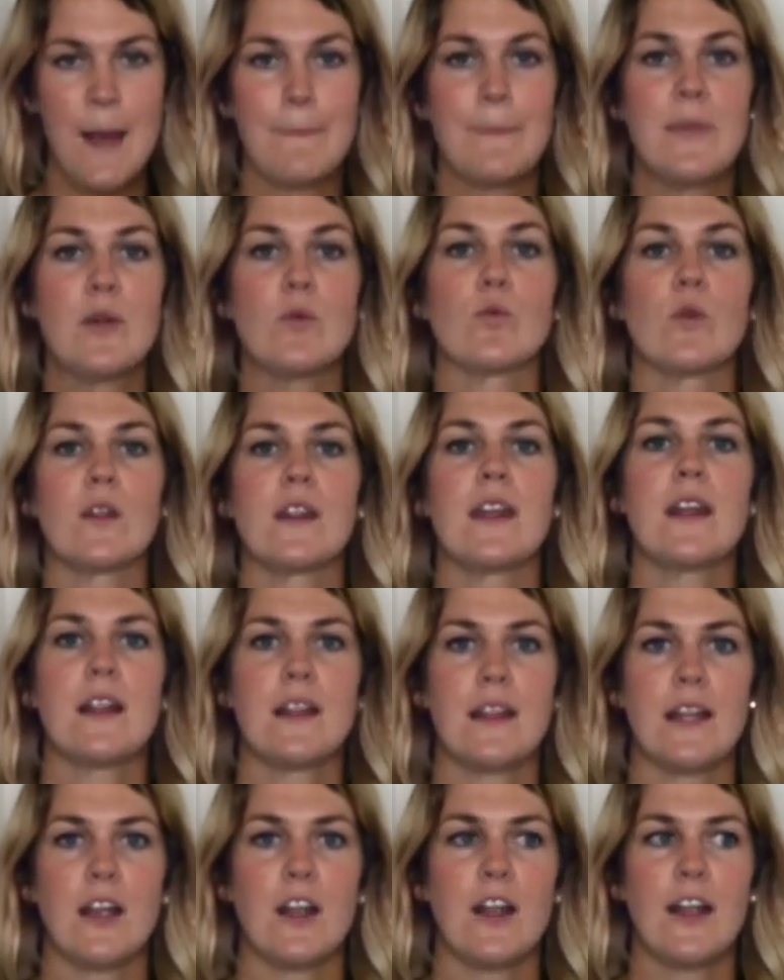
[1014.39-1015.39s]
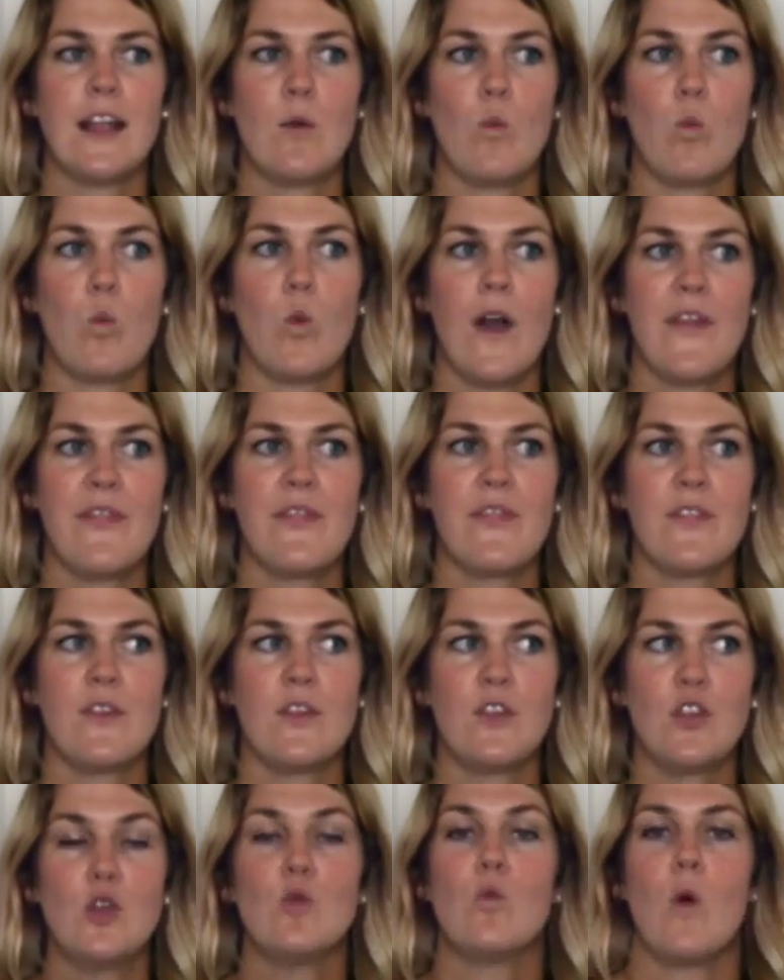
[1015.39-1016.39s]
Be really clear in what
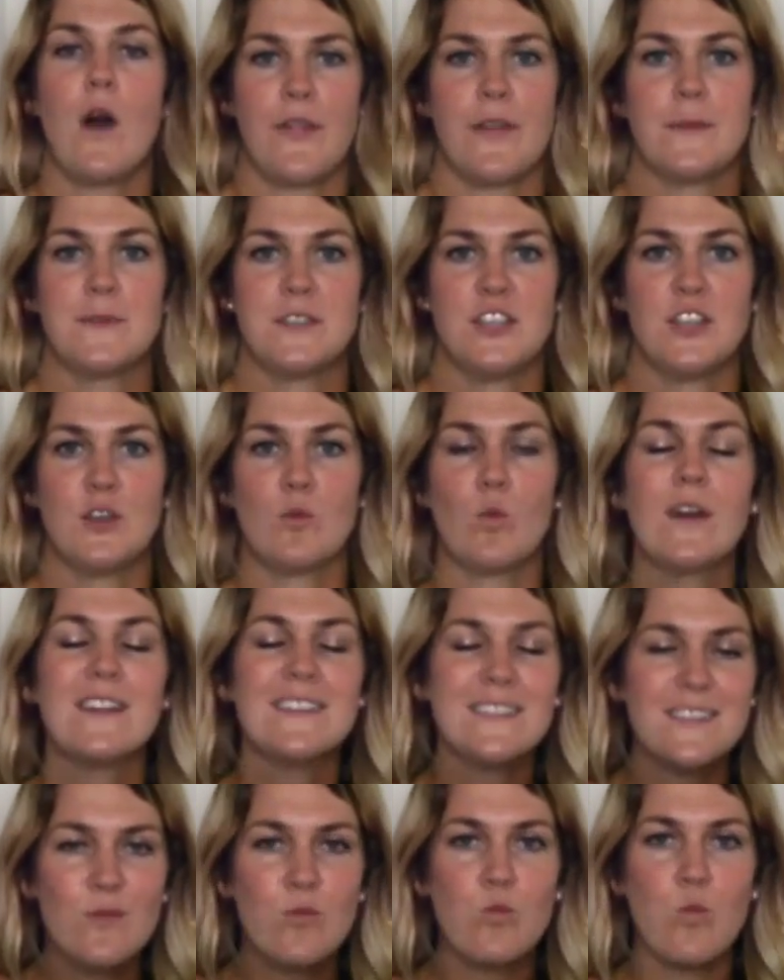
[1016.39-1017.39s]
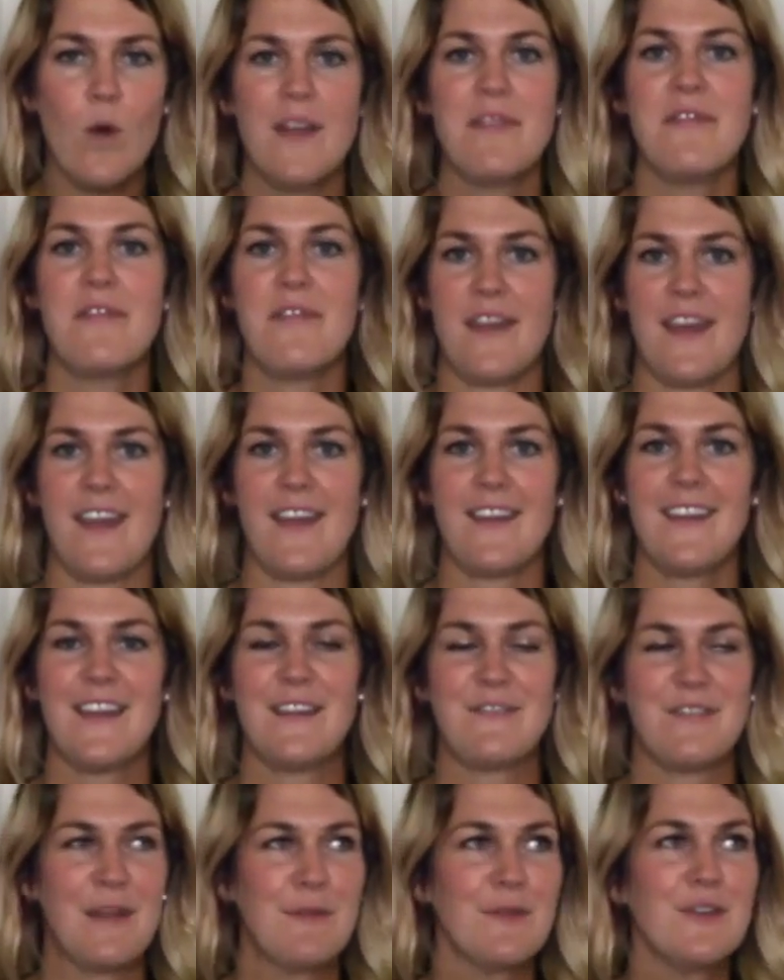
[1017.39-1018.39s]
you want them to do. What is the one thing,
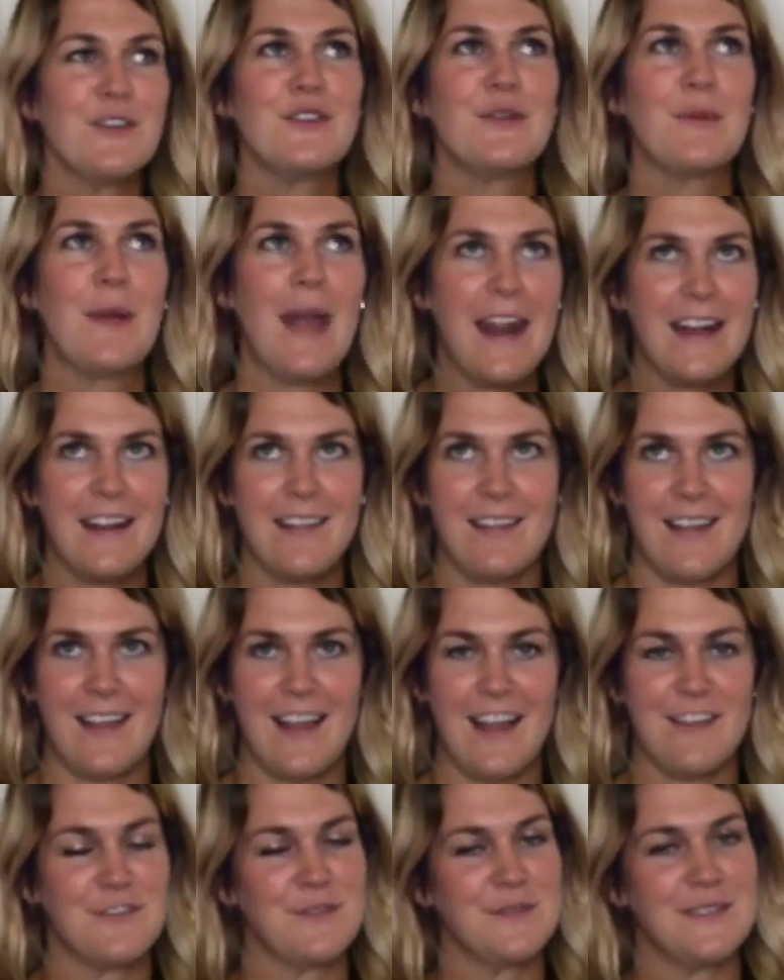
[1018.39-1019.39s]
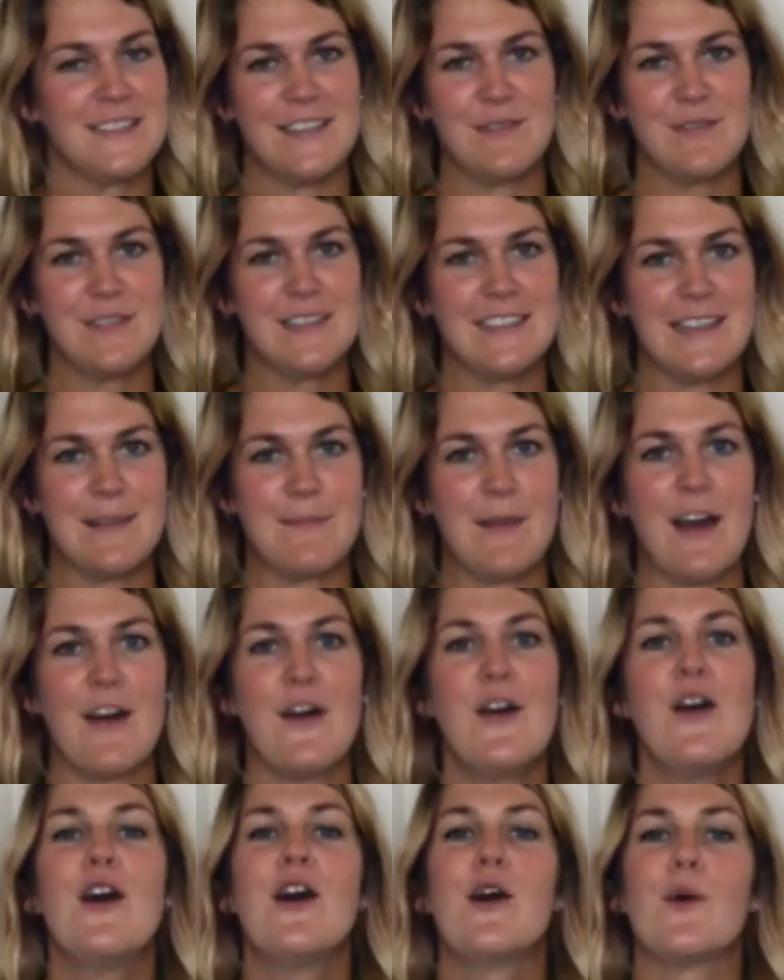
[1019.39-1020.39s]
if they were to do anything after receiving this email,
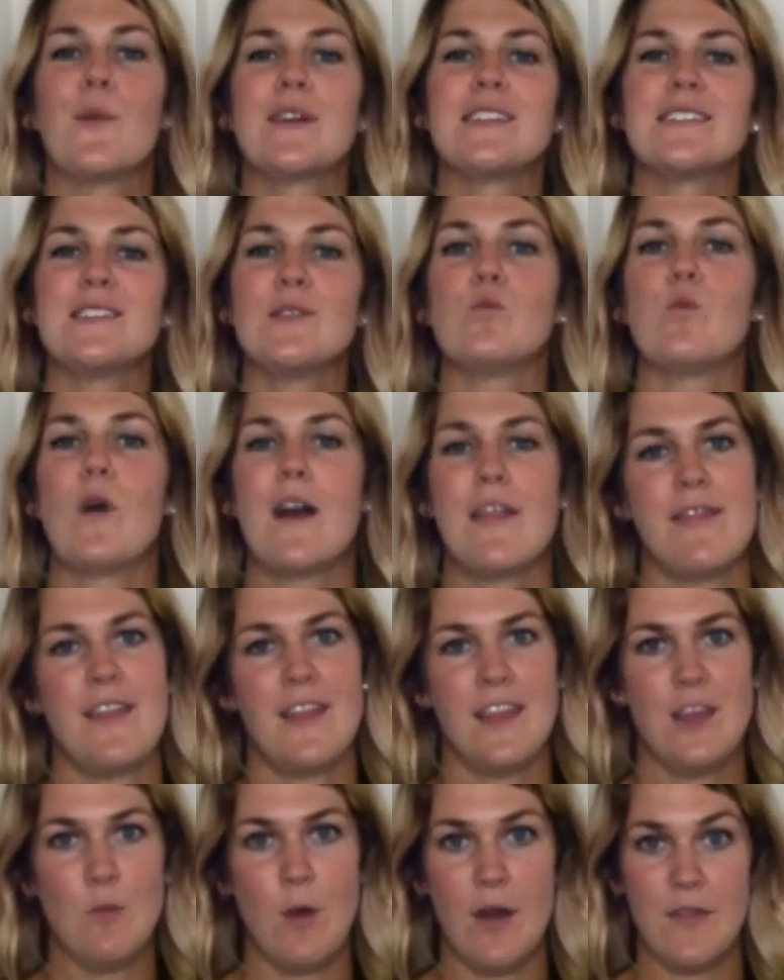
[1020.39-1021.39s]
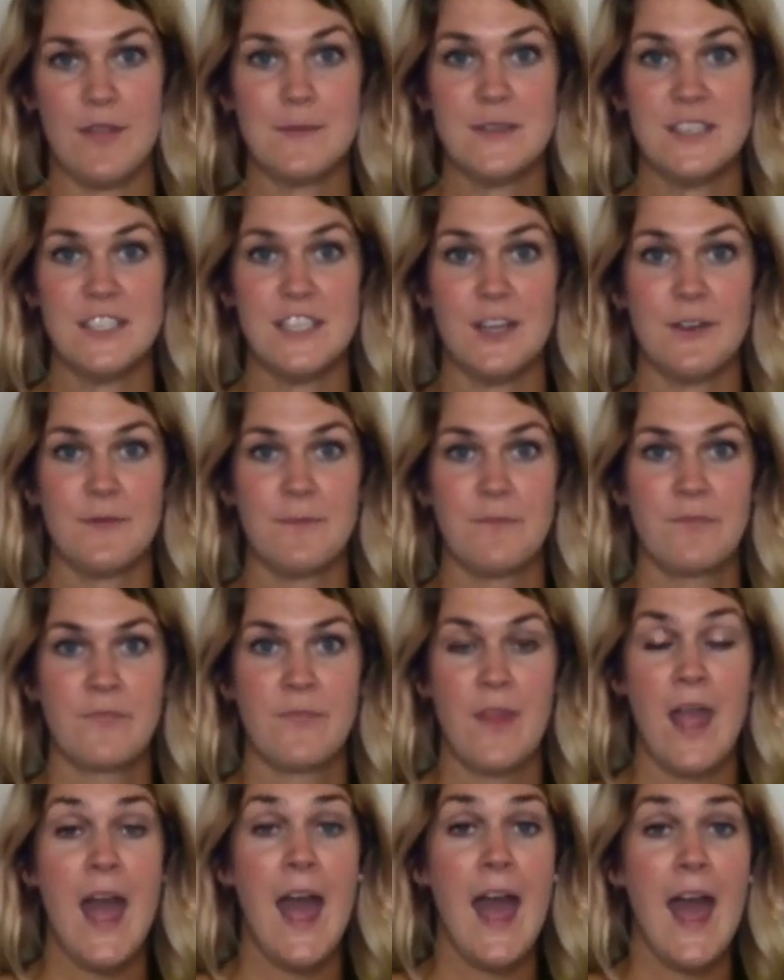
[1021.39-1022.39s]
what is the one thing you want them to do?
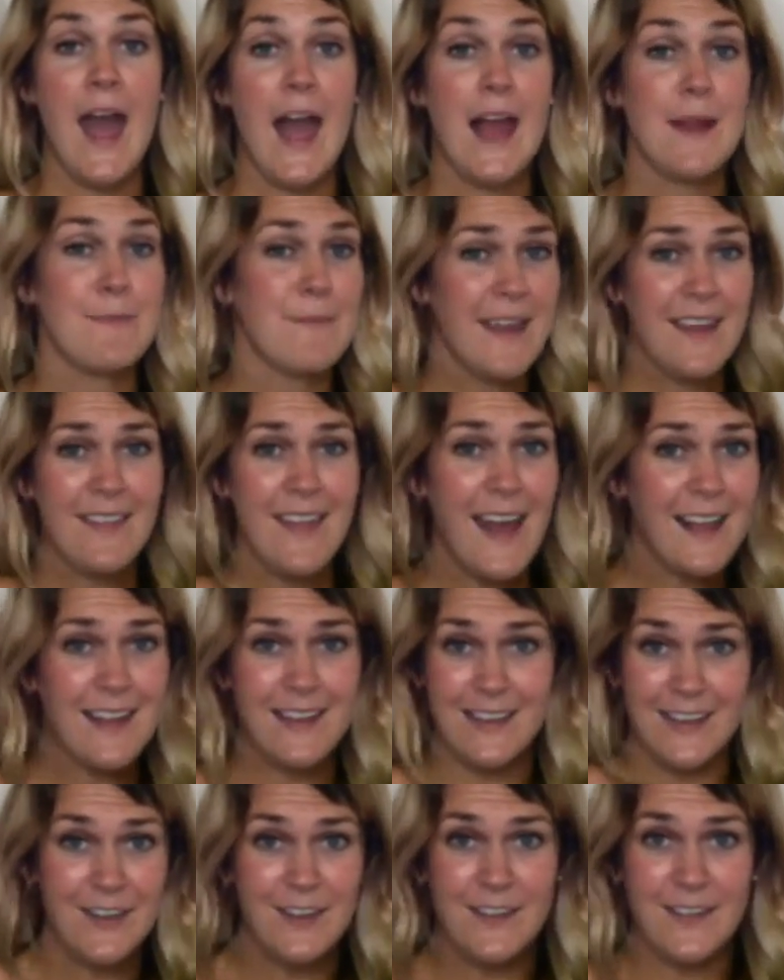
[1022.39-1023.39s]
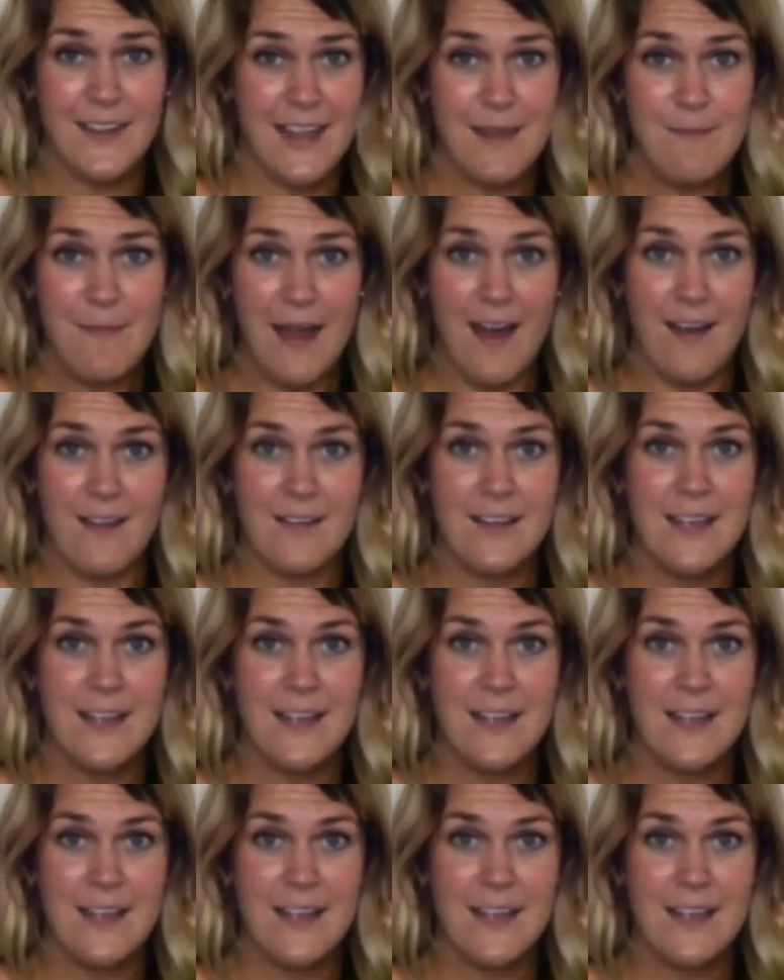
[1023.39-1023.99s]
And make that clear in the email.